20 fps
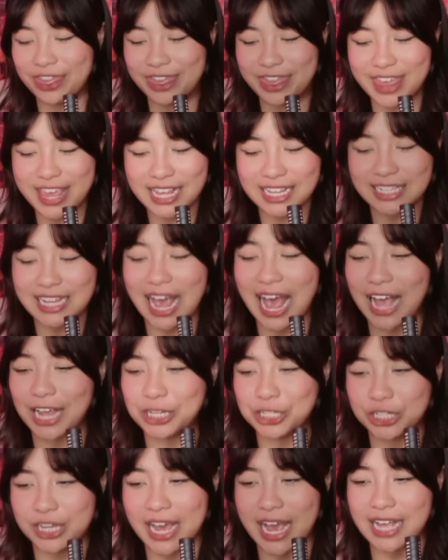This
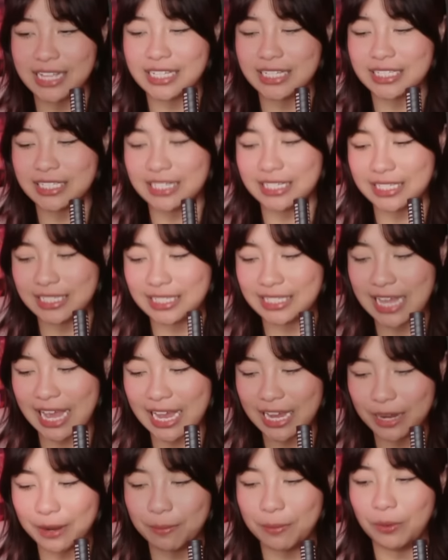actually has a
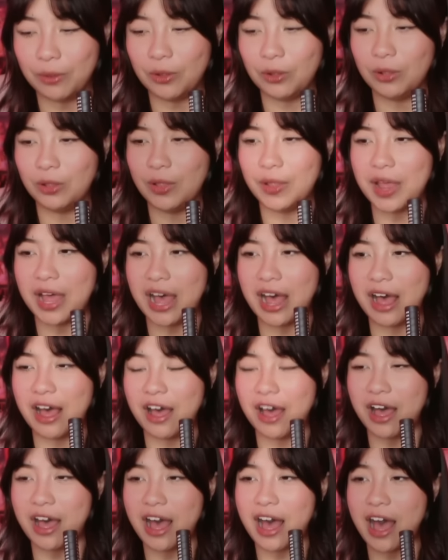sustainable
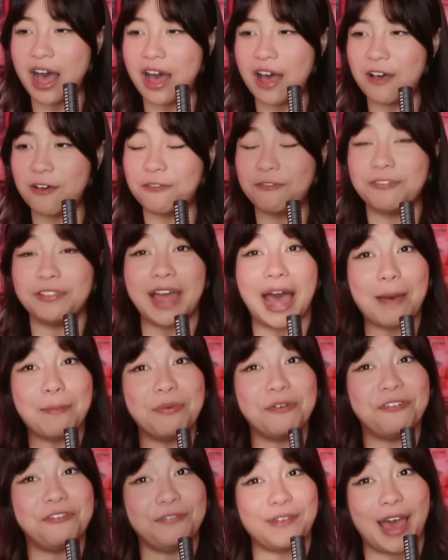flap
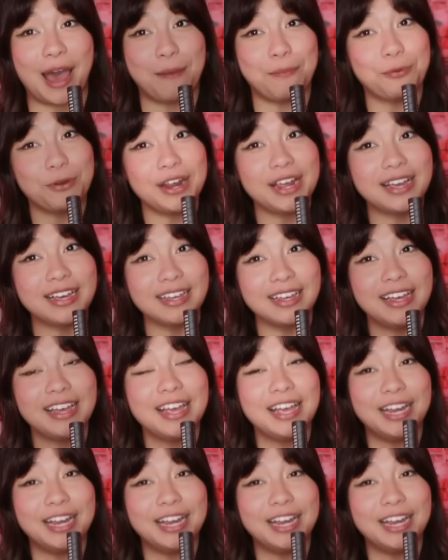of fabric